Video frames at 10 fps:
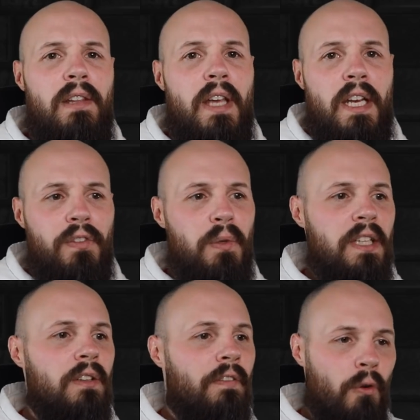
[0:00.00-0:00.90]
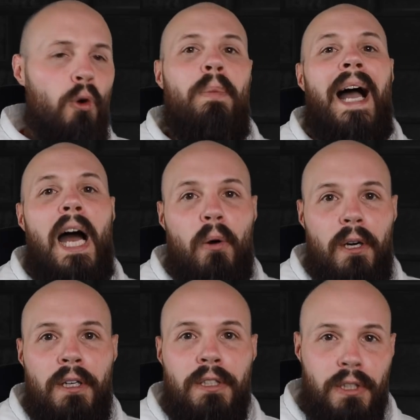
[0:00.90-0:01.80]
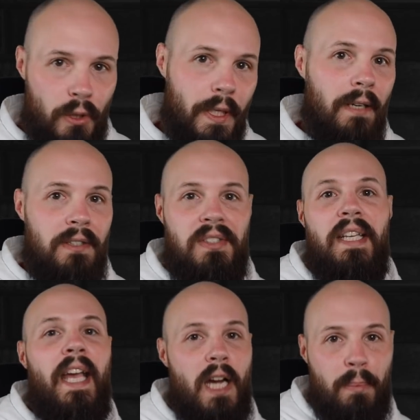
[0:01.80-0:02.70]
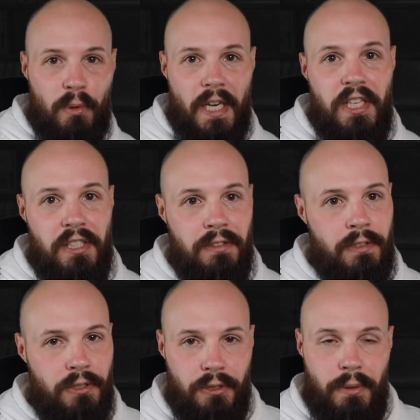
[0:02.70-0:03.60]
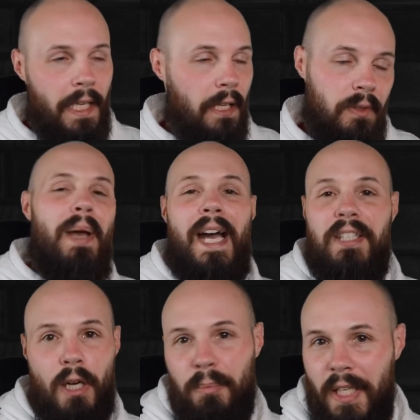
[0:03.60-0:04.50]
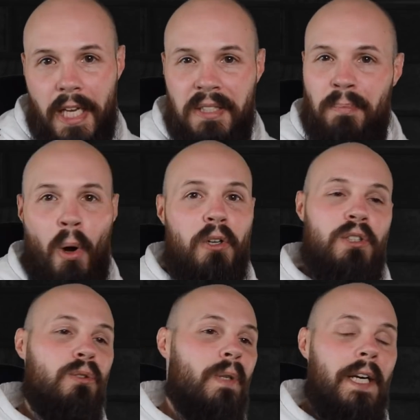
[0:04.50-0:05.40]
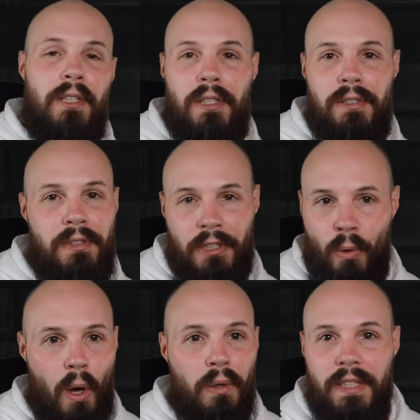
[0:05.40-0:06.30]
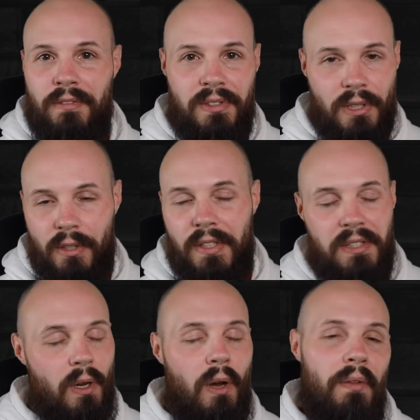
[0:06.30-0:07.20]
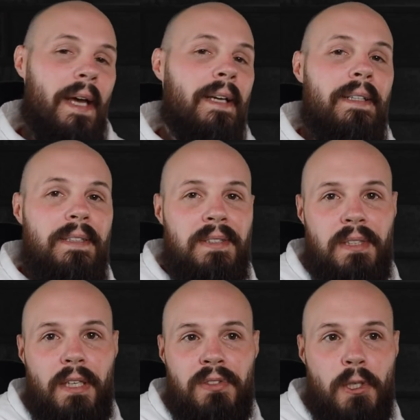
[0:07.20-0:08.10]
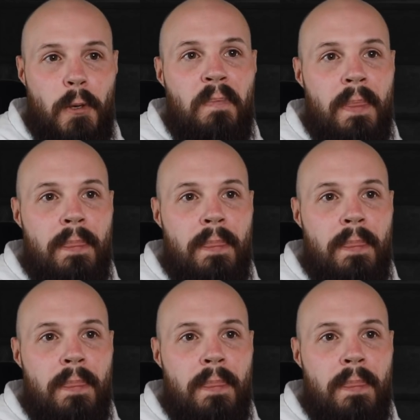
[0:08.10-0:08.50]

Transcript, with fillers: And then if you need the full power, you go down to CK operation to do again, batch updates, partial records, the quality of service, all of that kind of stuff. So